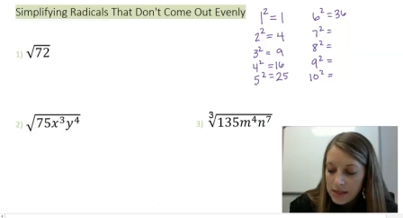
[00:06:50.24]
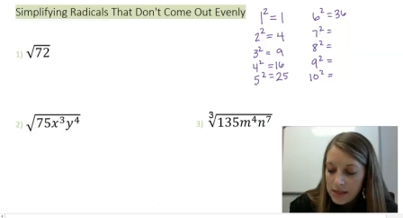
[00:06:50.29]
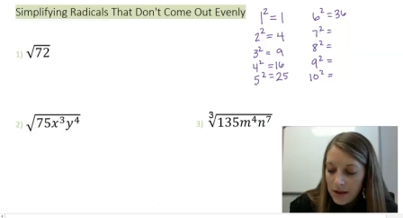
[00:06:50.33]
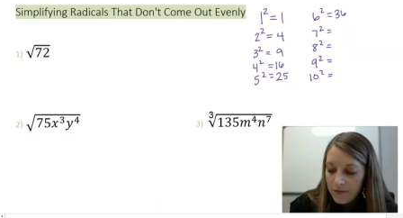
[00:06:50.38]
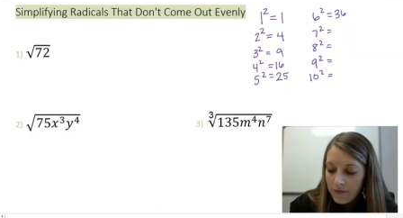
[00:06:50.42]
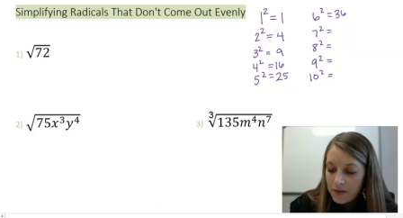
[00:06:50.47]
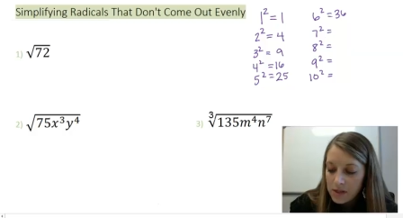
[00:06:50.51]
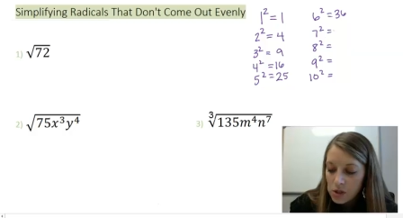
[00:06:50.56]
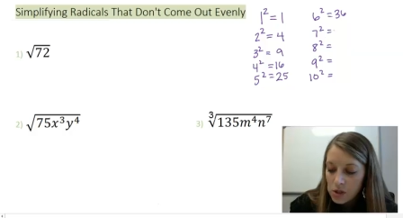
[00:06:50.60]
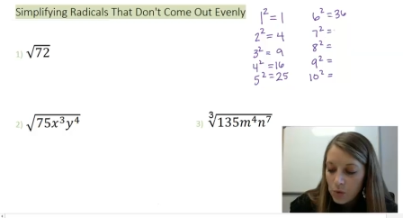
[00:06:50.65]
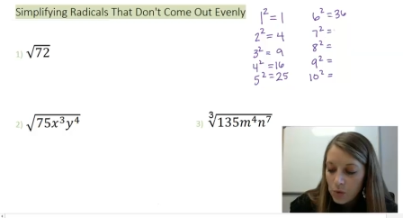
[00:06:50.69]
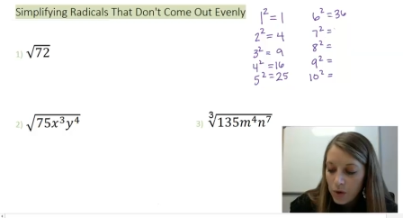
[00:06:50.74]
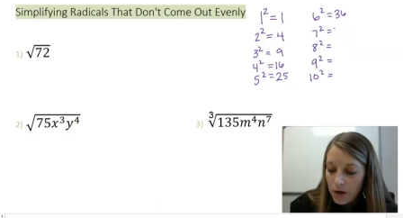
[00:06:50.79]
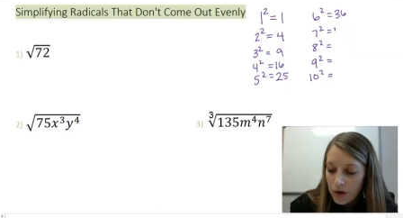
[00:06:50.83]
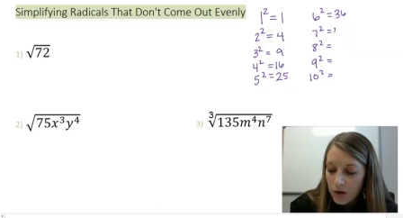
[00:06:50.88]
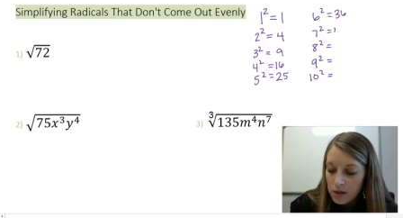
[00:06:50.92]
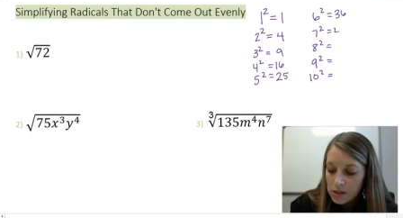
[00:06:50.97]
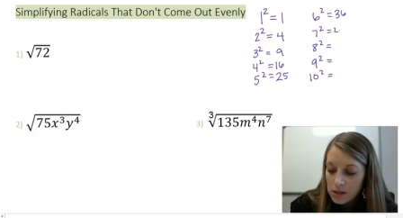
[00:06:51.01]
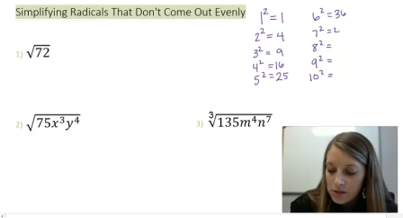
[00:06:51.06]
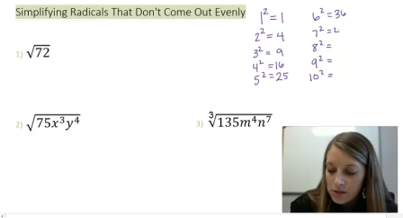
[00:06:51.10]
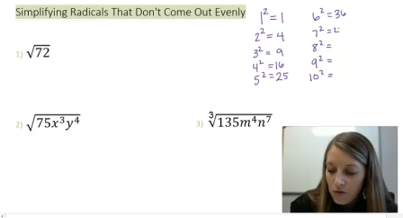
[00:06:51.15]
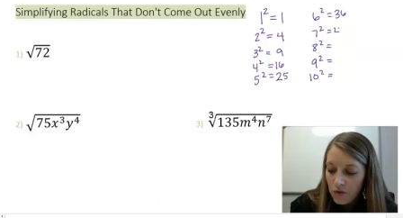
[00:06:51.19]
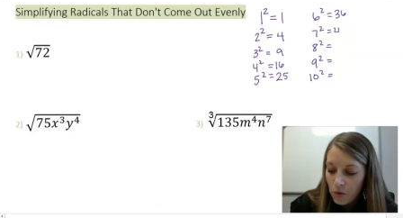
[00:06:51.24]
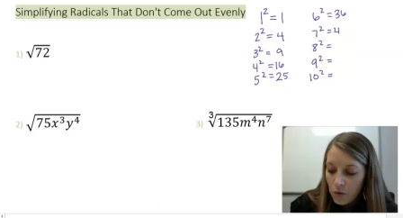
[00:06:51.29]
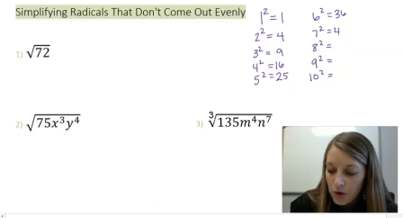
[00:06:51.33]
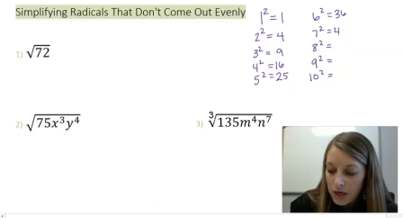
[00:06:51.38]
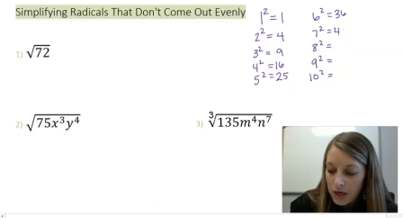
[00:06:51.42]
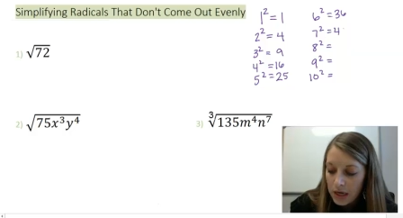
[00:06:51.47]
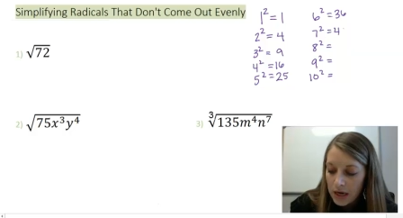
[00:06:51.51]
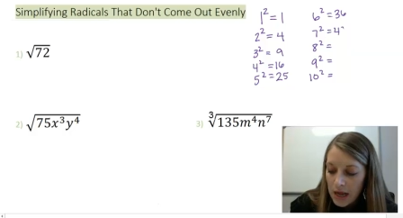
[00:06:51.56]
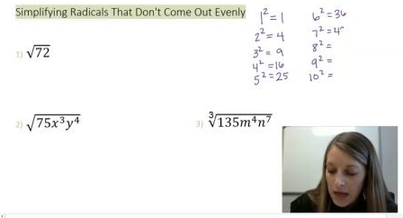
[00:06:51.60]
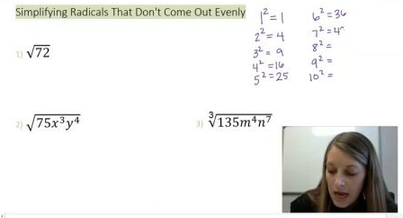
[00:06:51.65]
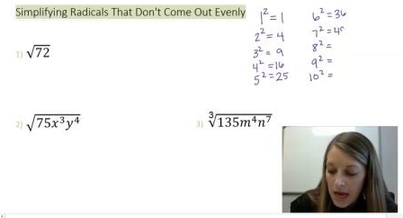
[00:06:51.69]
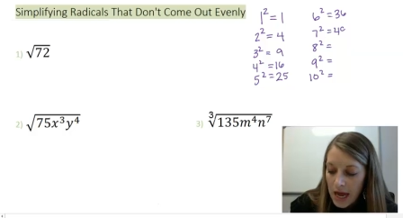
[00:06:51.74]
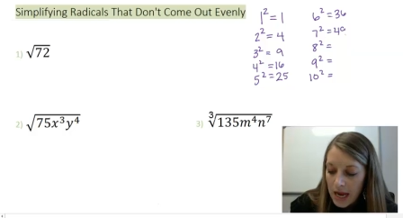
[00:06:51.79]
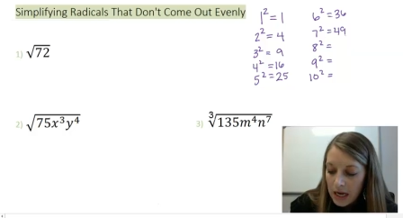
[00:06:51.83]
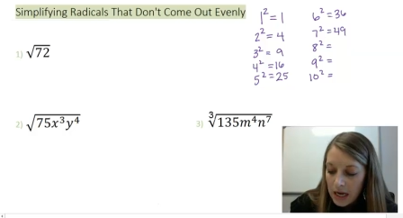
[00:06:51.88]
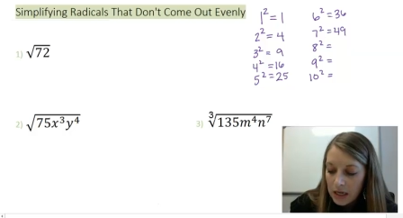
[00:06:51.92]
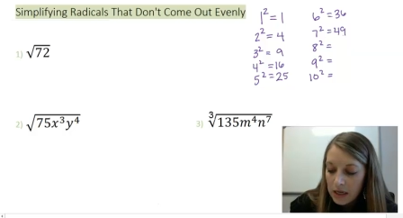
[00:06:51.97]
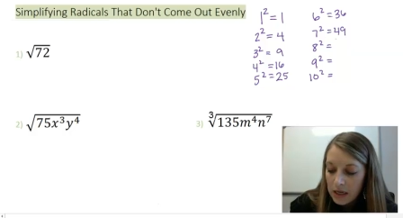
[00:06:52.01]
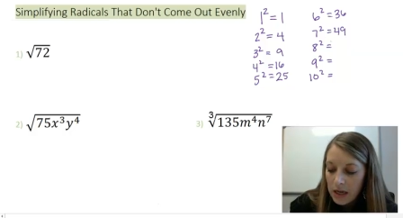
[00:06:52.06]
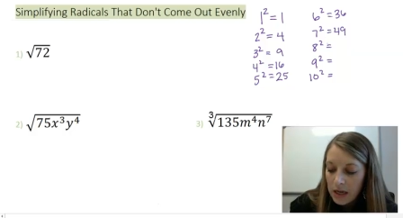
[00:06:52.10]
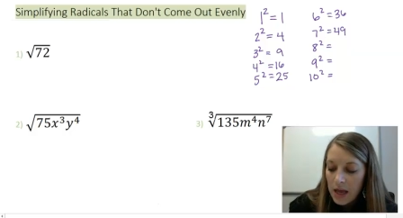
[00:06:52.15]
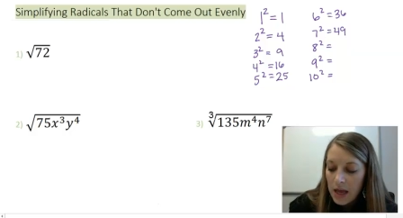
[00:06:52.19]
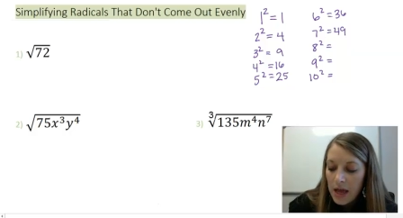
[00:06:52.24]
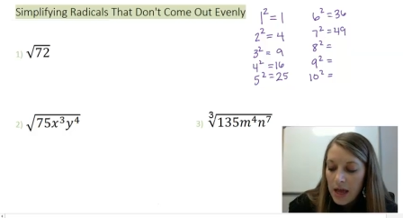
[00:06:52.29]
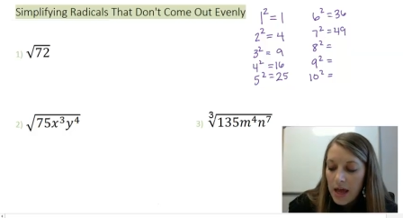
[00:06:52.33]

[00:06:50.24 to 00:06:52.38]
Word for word: 7 squared is 49,